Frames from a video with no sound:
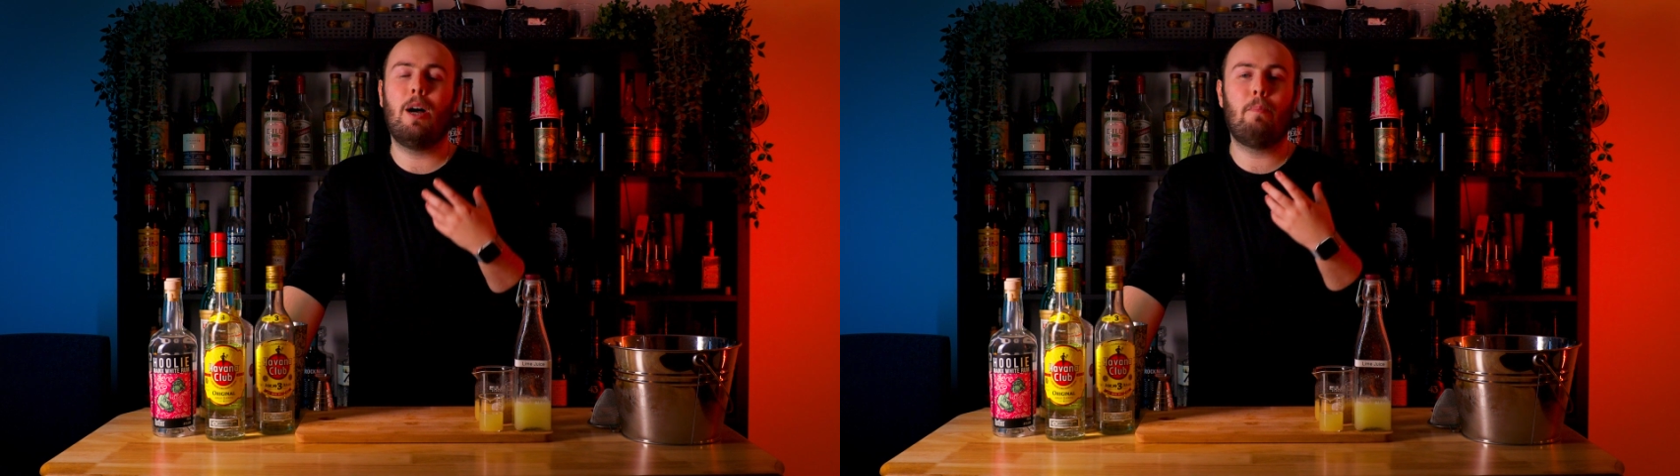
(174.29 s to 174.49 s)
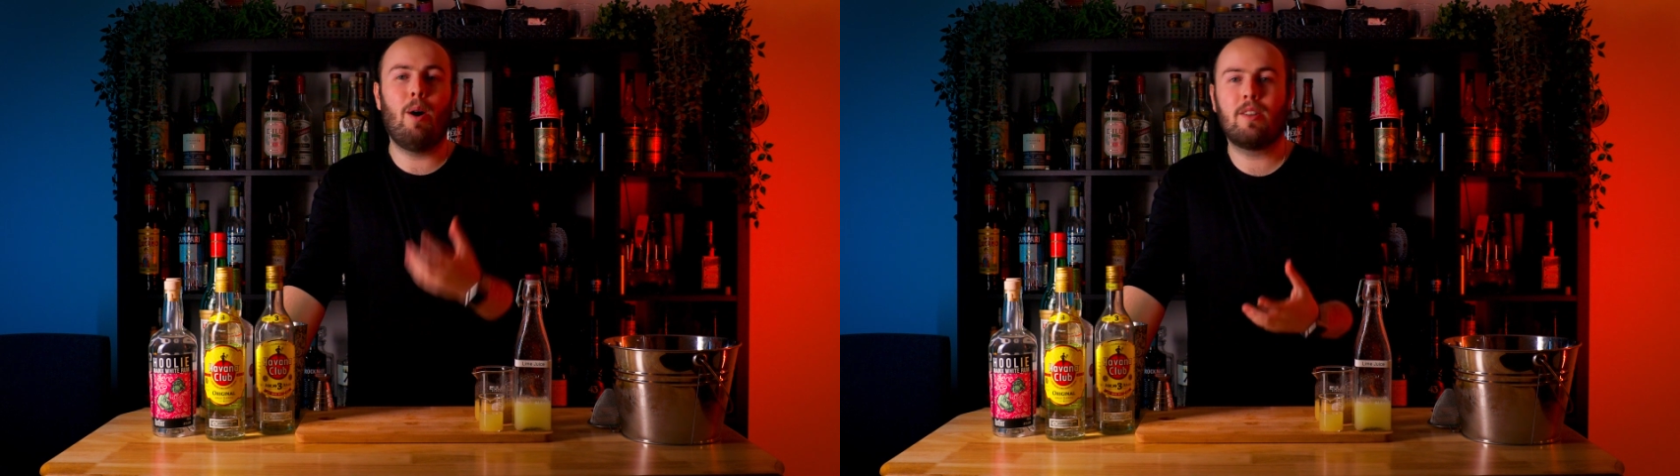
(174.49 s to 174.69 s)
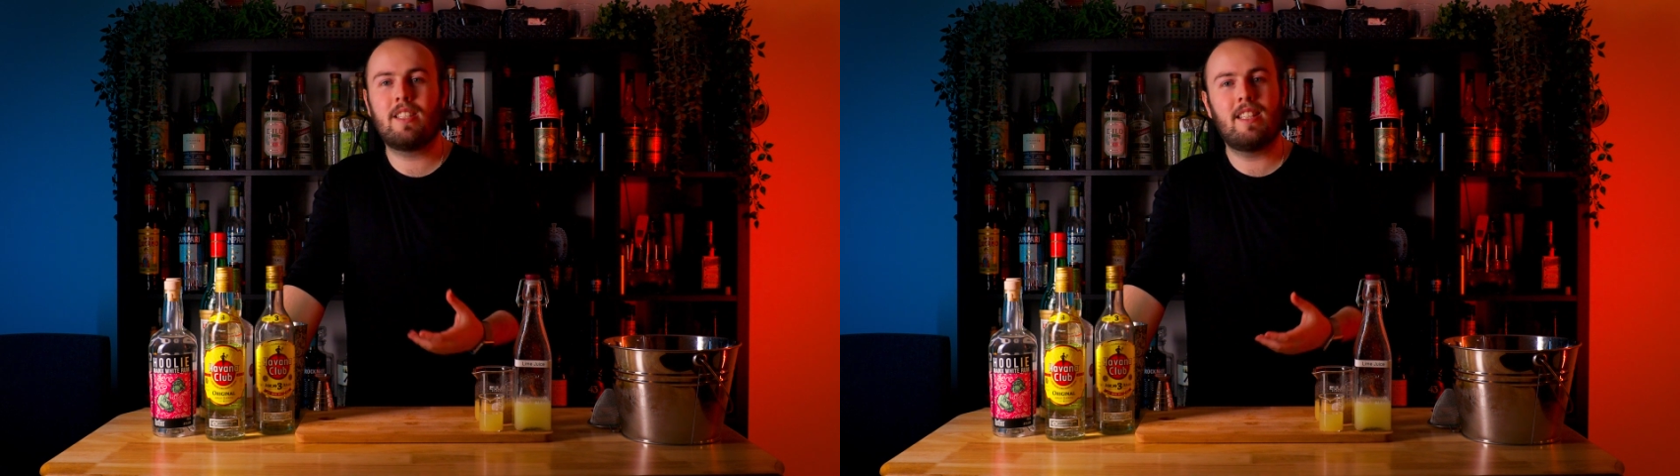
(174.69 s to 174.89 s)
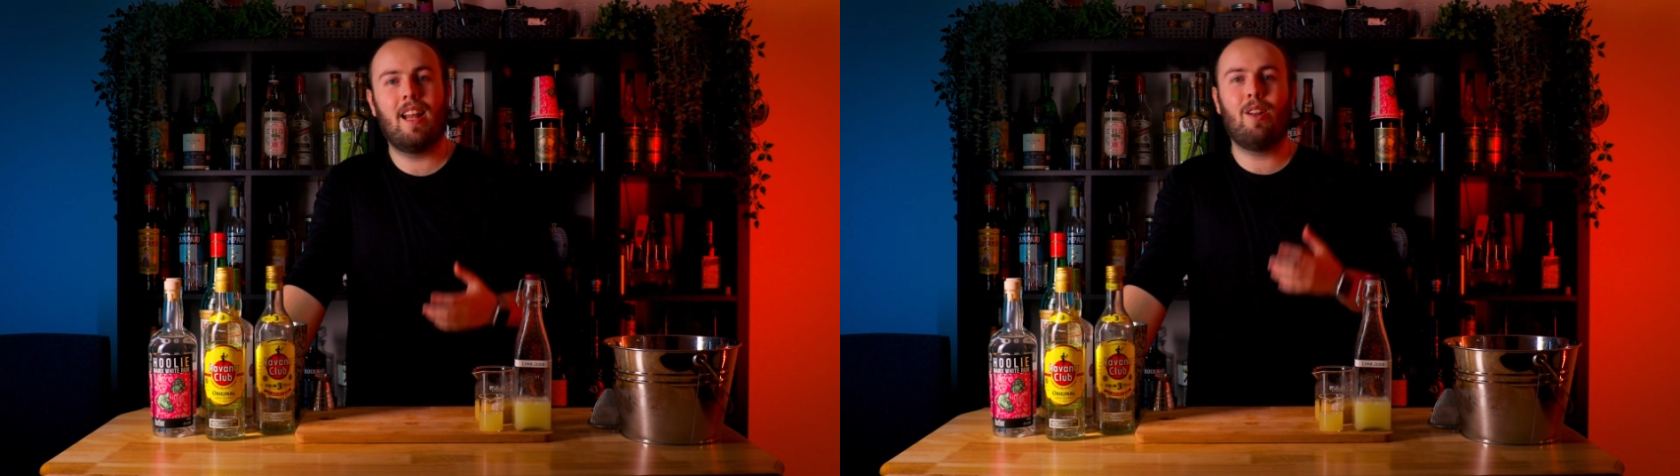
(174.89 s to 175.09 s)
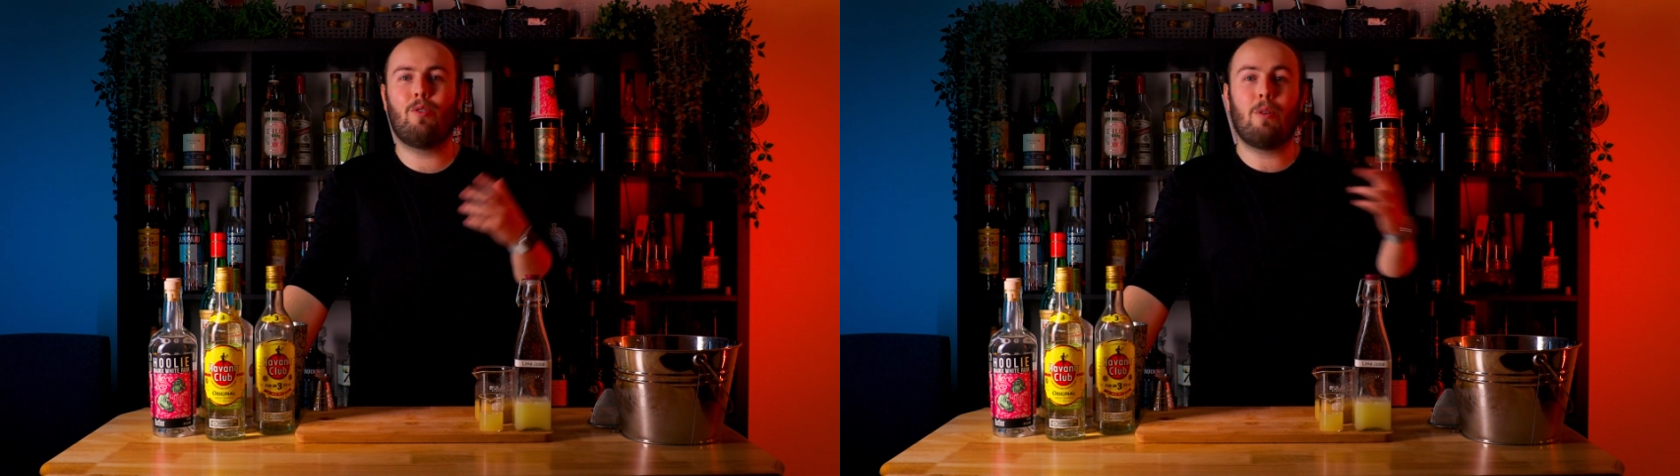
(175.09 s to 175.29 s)
pot
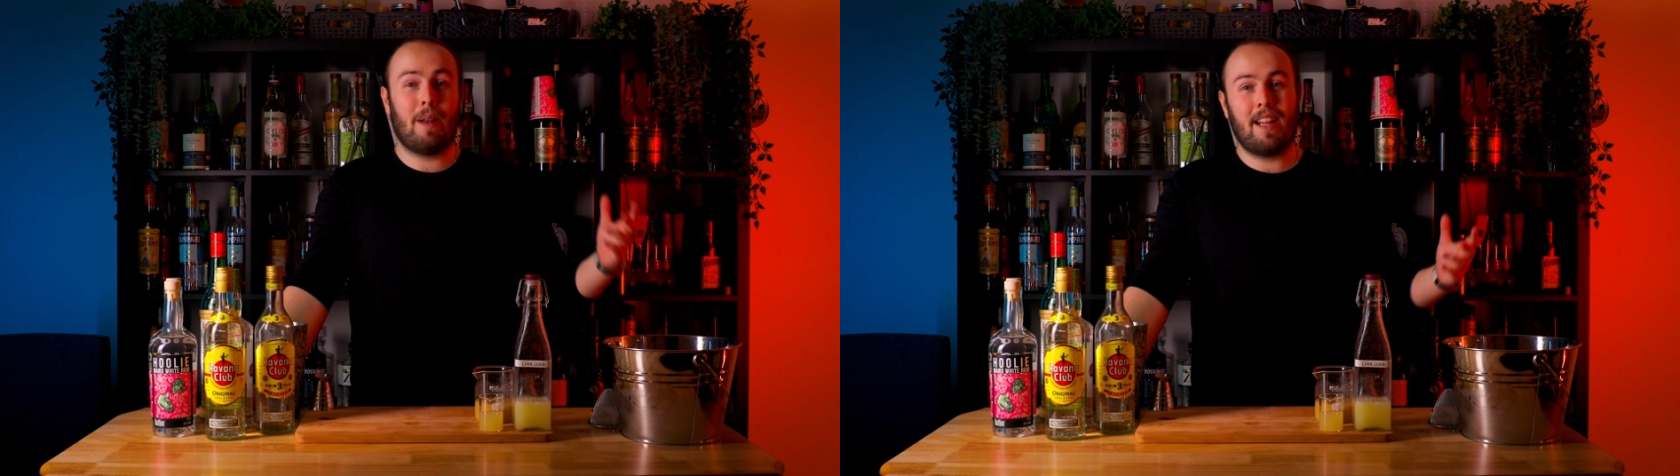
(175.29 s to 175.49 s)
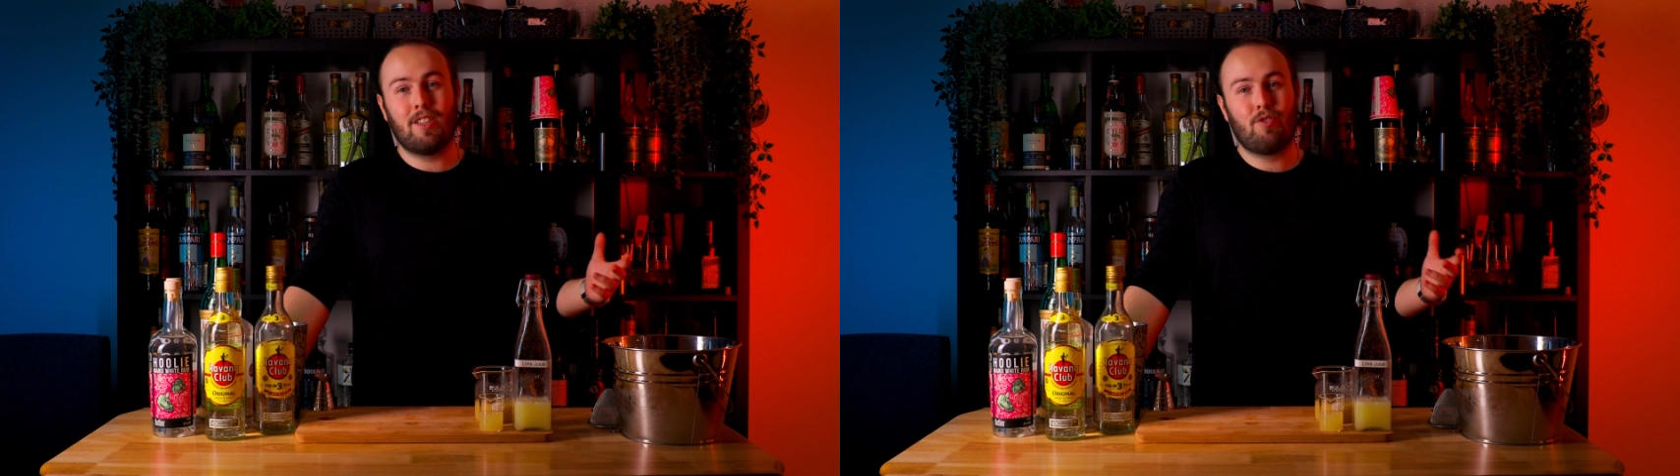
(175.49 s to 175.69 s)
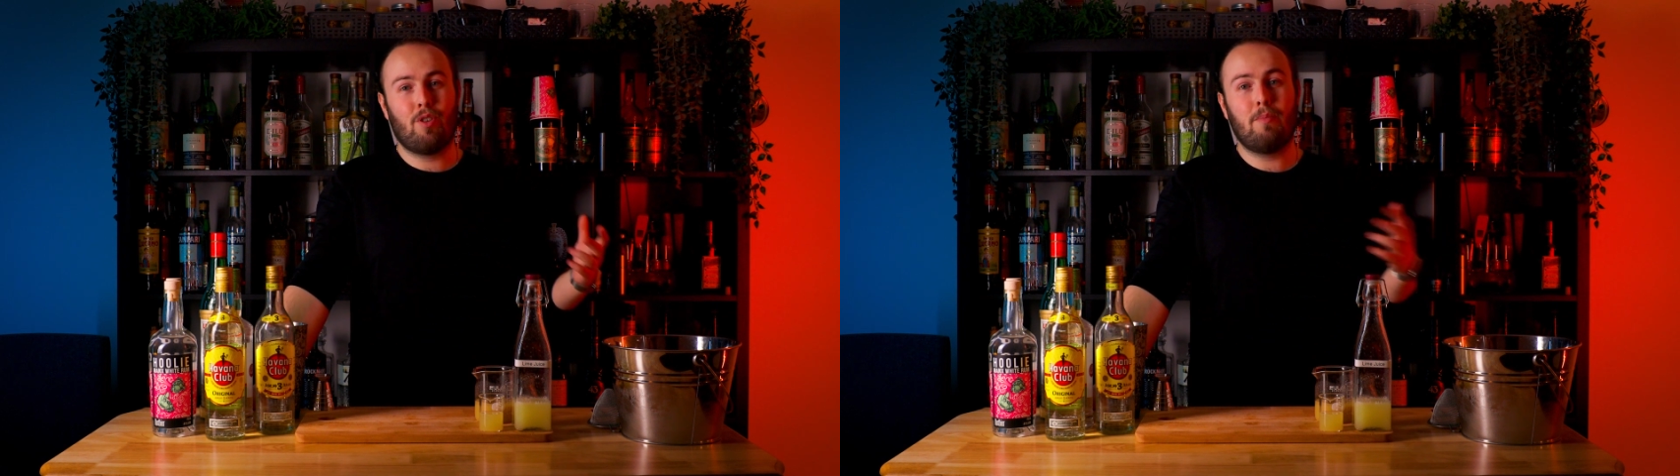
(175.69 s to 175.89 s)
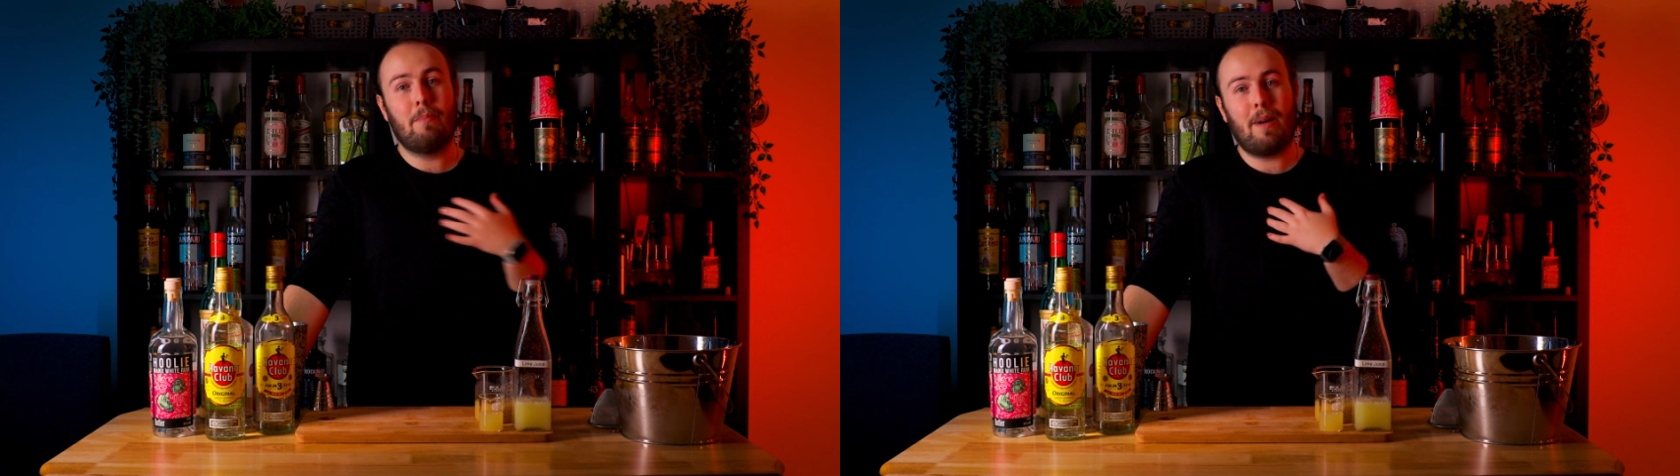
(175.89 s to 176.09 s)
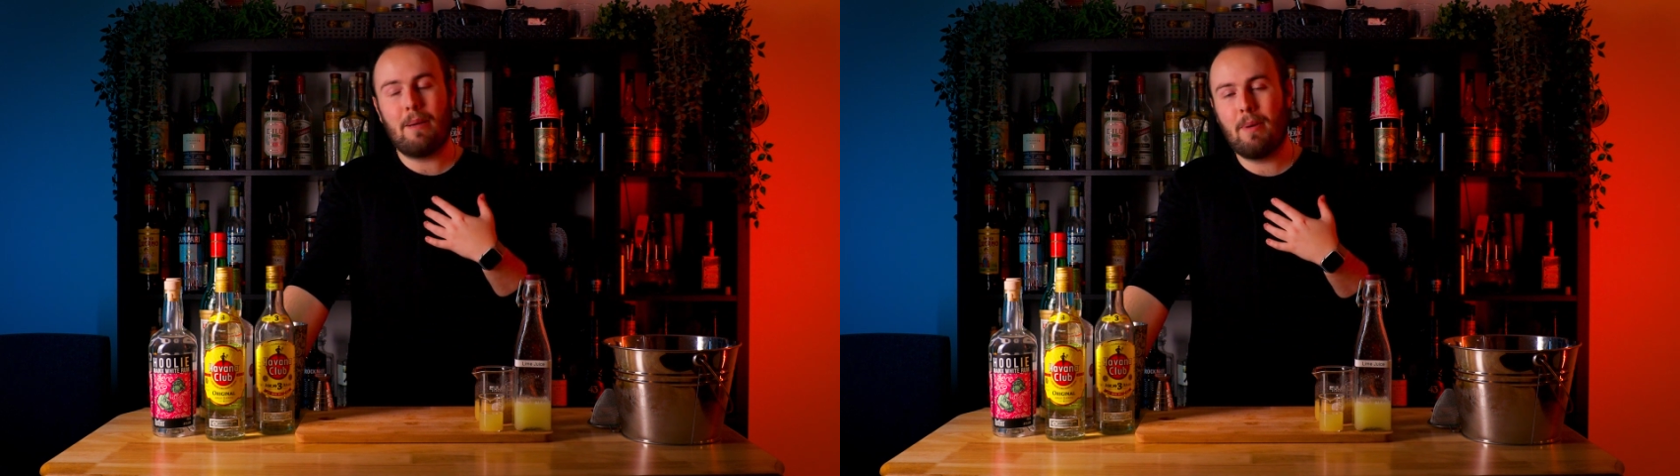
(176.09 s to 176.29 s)
still or a blended rum, in
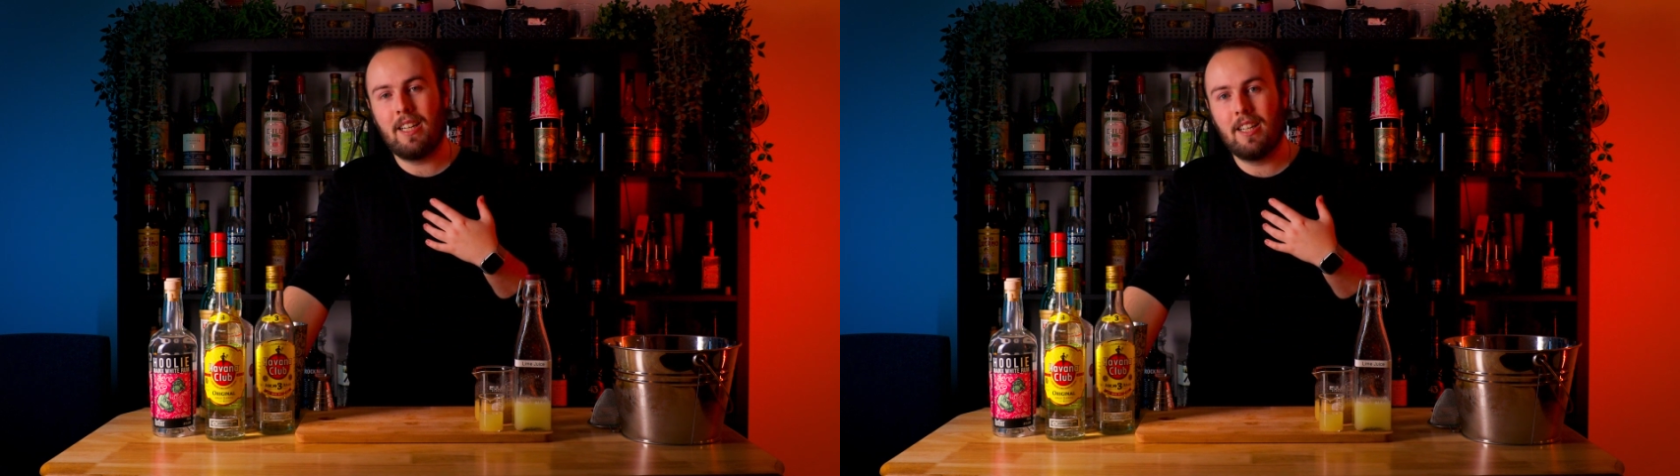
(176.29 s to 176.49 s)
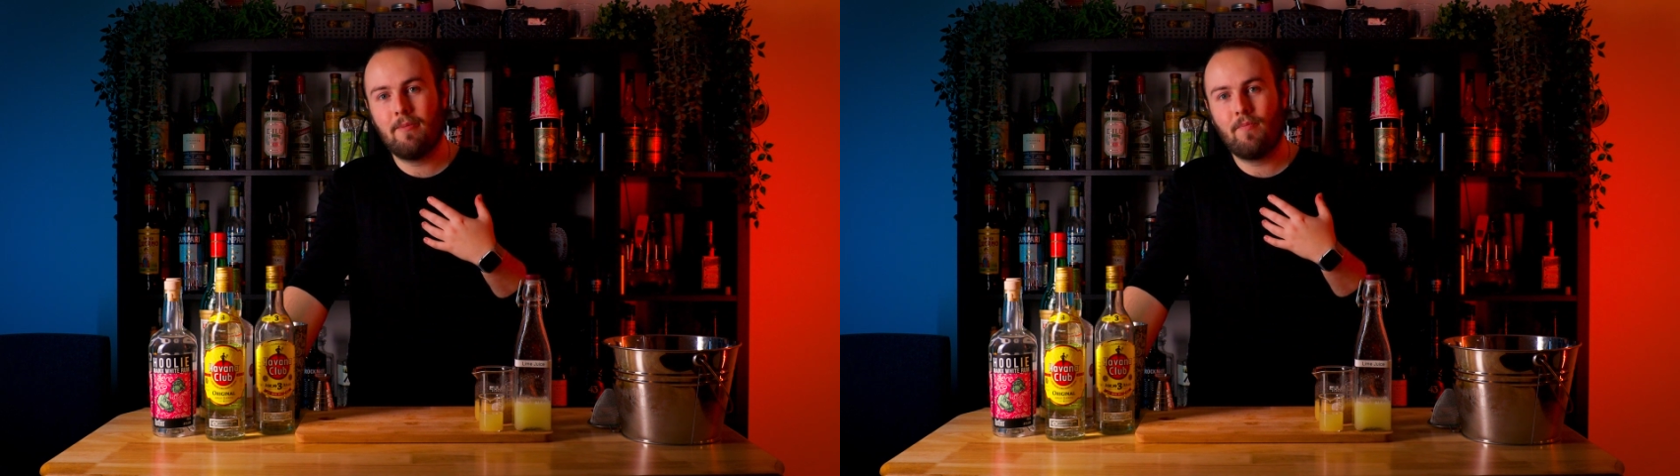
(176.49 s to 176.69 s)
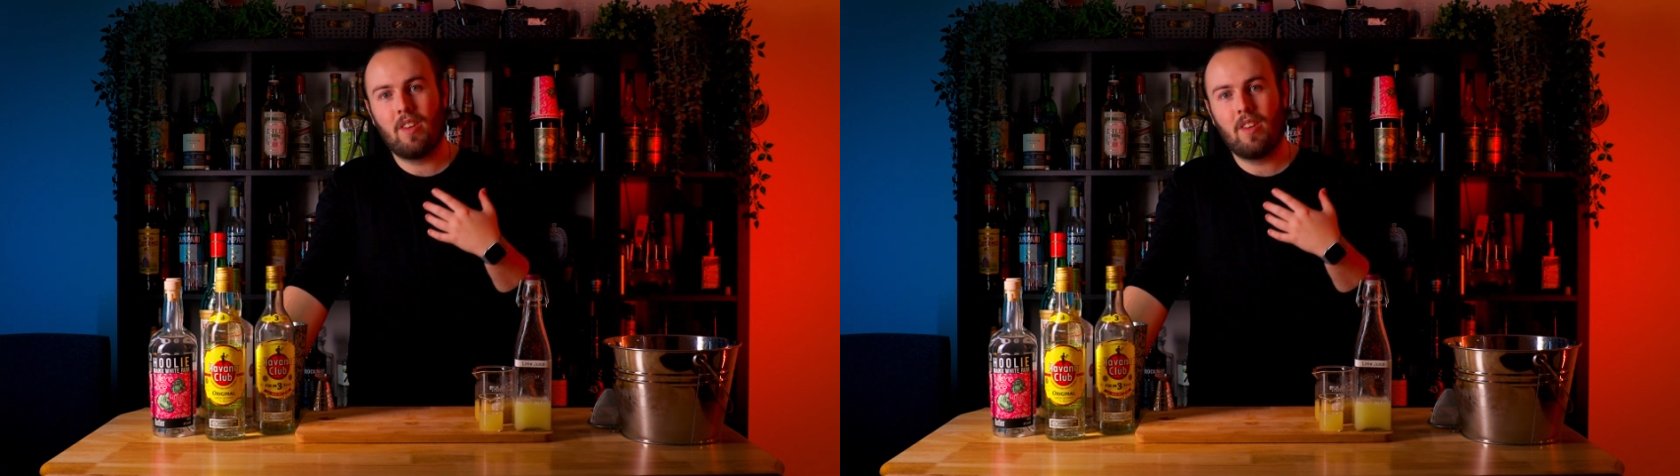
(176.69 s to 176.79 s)
my opinion.